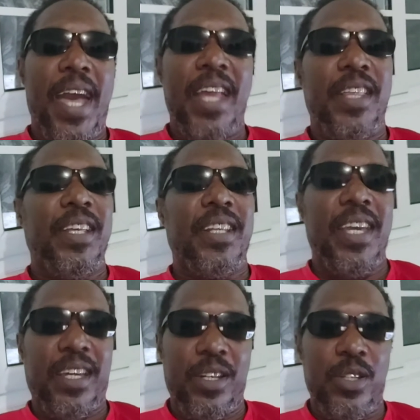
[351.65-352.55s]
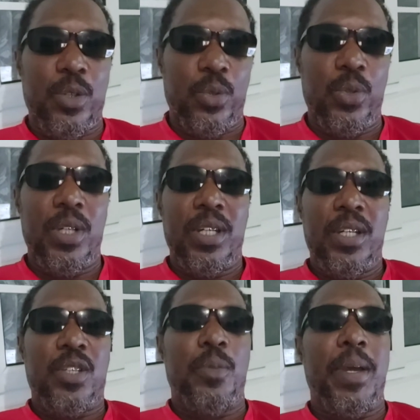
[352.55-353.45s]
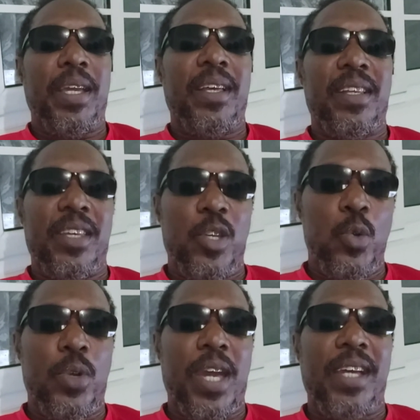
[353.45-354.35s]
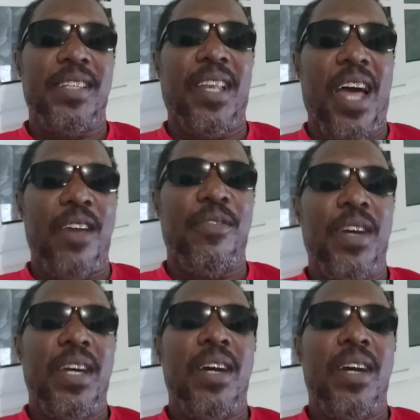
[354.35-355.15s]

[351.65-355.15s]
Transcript: anything they can do to make the UK's life